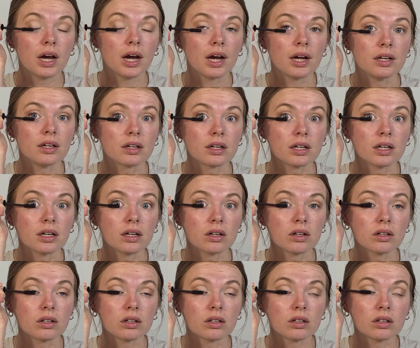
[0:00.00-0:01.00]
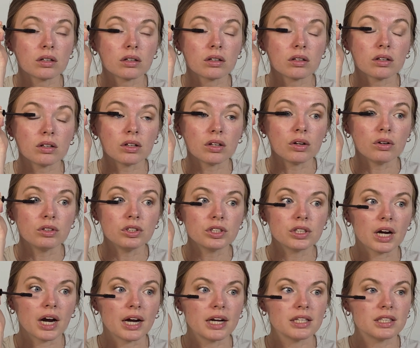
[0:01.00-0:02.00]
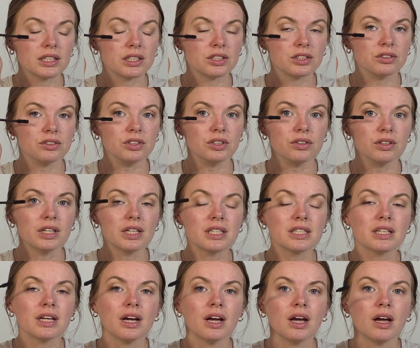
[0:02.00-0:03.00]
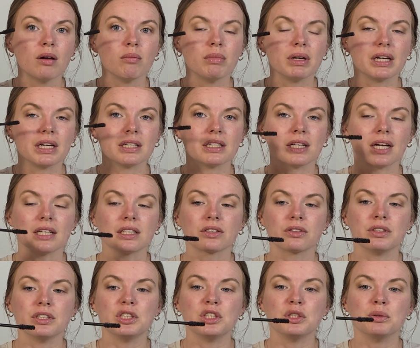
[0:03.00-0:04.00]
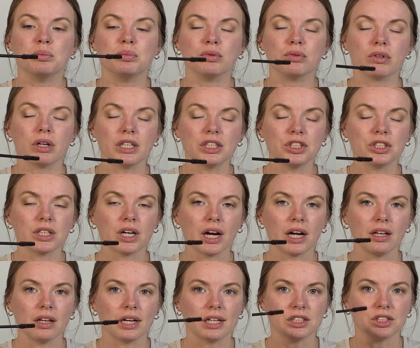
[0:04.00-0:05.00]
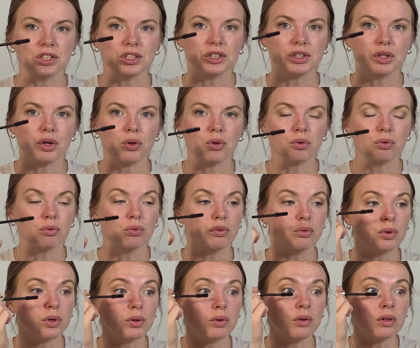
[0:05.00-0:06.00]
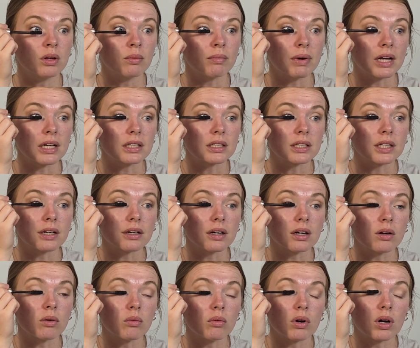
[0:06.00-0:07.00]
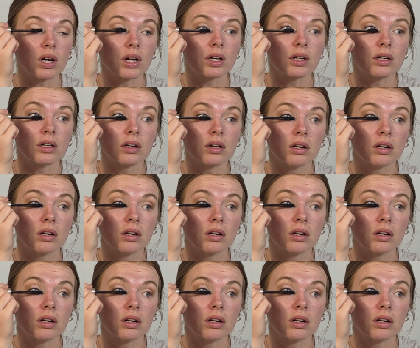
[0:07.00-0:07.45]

And you're gonna close your eyes as you do this because that's going to brush your eyelashes through the mascara wand.